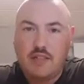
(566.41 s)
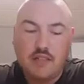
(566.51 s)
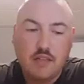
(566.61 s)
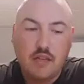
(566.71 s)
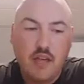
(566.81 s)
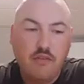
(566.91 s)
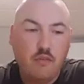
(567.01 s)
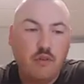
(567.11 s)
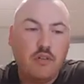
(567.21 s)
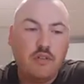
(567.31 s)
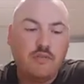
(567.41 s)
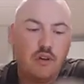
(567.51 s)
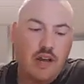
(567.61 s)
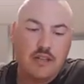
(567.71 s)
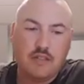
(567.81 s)
It doesn't have the words of
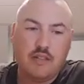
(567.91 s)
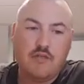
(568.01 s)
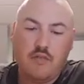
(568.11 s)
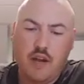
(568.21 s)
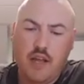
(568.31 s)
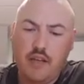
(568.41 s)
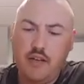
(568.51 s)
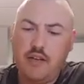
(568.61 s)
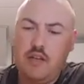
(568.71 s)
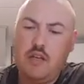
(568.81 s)
Christ in red.